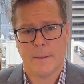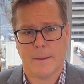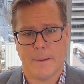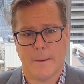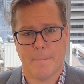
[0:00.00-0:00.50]

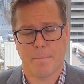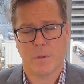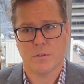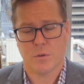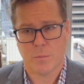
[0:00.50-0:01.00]
um,
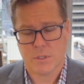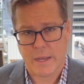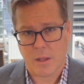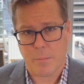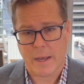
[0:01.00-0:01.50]
consumers
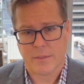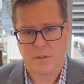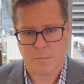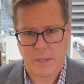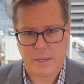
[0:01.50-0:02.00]
dial back their
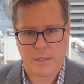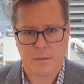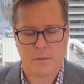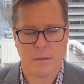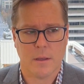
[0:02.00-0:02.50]

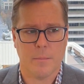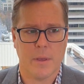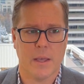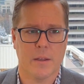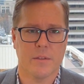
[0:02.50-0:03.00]
spending, um,
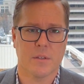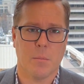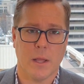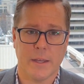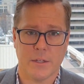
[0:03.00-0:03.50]
and the
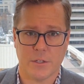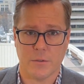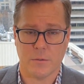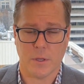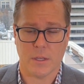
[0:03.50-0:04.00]
supply
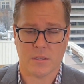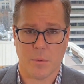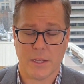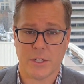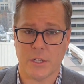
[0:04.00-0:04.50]
issue, uh,
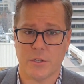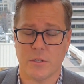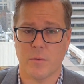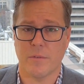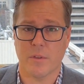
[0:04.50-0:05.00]
supply chain issues
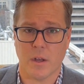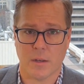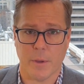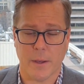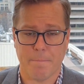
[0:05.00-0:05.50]
that we've talked
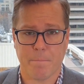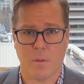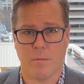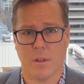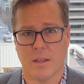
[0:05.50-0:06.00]
about
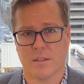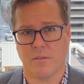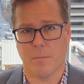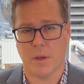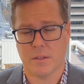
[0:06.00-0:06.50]
over the last
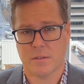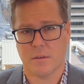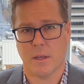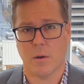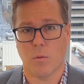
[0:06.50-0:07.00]
several months
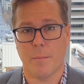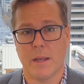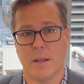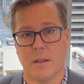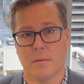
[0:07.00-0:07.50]
uh,
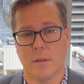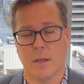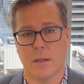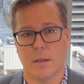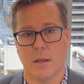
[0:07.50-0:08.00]
remain un-
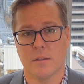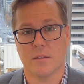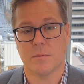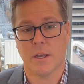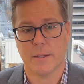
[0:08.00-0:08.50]
uh,
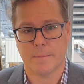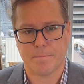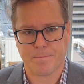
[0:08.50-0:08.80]
unsubsided.